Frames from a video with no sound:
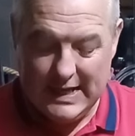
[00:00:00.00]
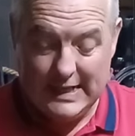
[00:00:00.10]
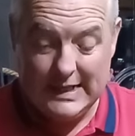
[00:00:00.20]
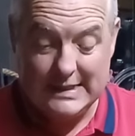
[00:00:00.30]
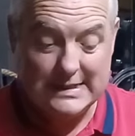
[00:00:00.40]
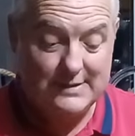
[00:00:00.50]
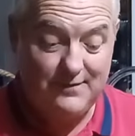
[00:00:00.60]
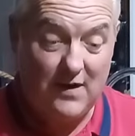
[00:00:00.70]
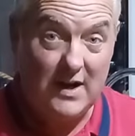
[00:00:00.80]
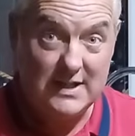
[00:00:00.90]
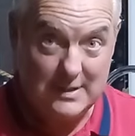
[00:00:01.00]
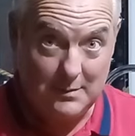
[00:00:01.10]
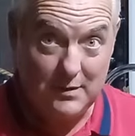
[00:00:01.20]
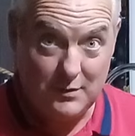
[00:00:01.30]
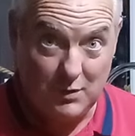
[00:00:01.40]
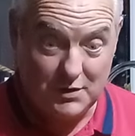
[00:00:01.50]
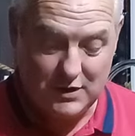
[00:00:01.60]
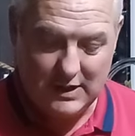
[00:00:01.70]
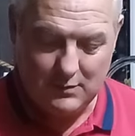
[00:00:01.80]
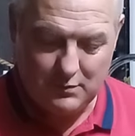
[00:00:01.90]
it's very similar to what you
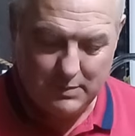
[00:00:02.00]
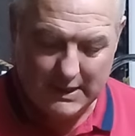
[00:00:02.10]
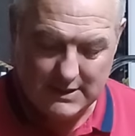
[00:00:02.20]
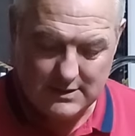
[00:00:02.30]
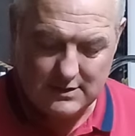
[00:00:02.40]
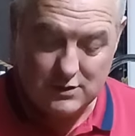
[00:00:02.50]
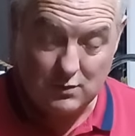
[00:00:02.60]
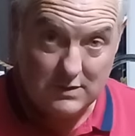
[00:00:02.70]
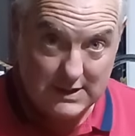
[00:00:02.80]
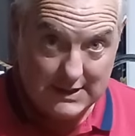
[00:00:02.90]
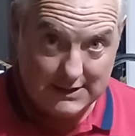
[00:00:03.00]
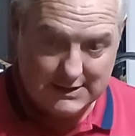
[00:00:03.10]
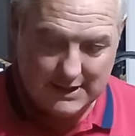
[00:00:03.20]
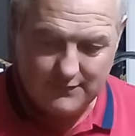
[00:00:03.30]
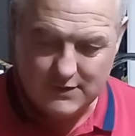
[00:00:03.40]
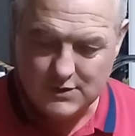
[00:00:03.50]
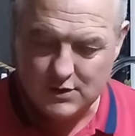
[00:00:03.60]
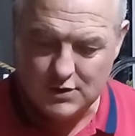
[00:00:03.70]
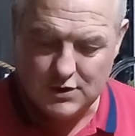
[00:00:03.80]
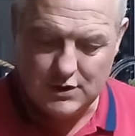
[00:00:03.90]
get with Pinter. So little set of
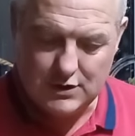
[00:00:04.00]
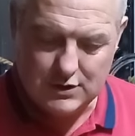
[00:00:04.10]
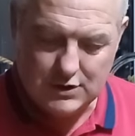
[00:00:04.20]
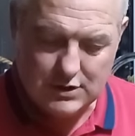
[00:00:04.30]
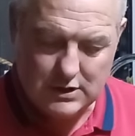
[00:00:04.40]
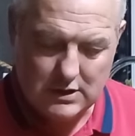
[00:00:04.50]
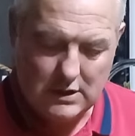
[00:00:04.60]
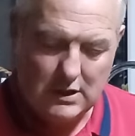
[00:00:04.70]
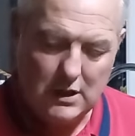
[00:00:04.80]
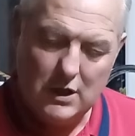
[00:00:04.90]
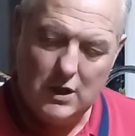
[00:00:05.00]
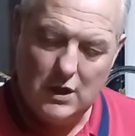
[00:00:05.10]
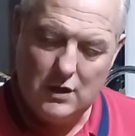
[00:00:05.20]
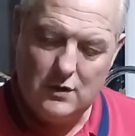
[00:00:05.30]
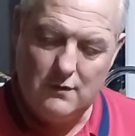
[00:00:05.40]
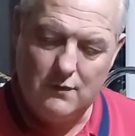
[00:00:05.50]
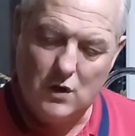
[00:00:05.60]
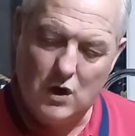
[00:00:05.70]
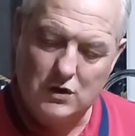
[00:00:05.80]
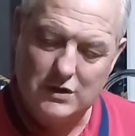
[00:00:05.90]
instructions. You've
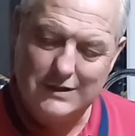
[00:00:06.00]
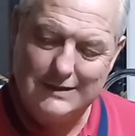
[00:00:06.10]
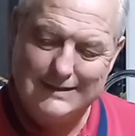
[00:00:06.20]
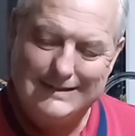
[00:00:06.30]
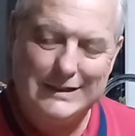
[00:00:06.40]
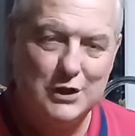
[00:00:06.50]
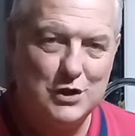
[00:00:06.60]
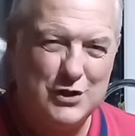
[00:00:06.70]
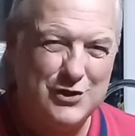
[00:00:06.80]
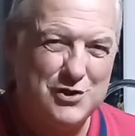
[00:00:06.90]
got your